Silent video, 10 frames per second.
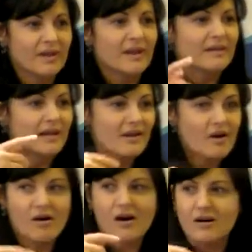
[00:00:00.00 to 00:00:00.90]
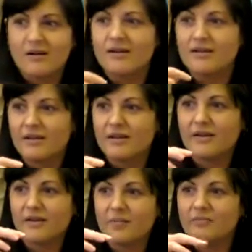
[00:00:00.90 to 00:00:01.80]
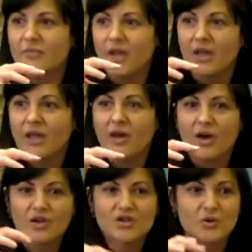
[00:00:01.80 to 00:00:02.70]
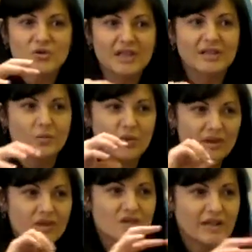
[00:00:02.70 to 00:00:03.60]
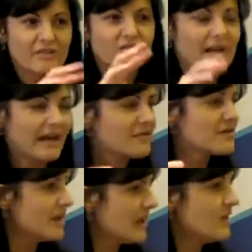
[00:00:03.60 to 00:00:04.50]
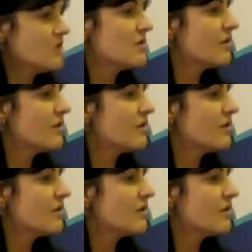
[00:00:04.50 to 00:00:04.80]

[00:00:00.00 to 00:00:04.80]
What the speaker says: that are associated with each and every life stage,